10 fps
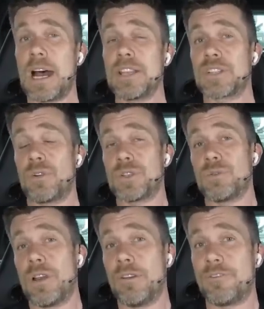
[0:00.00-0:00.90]
it's going
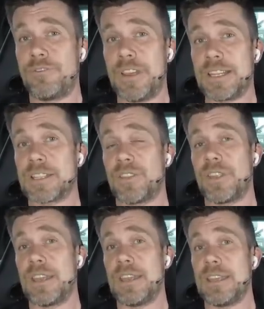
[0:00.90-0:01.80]
to affect
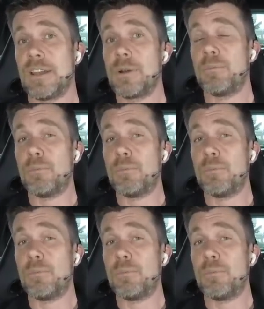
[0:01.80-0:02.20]
the